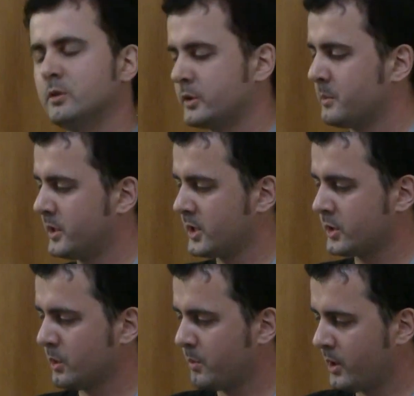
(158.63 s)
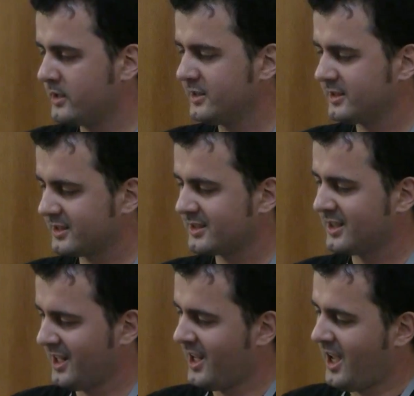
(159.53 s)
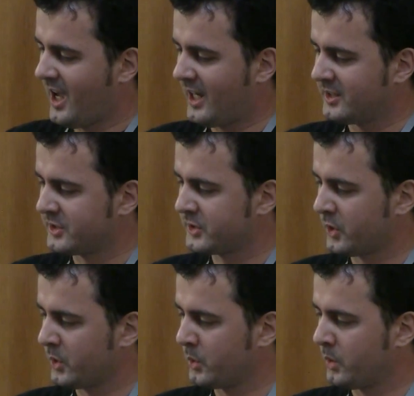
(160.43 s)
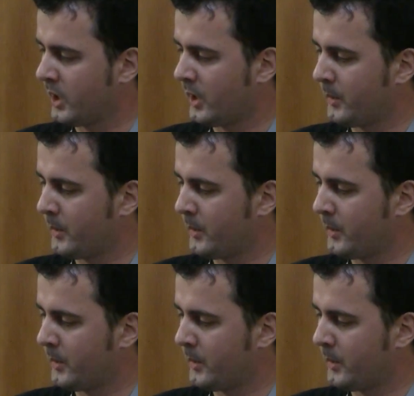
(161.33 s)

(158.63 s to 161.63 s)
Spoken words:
some additional points, and so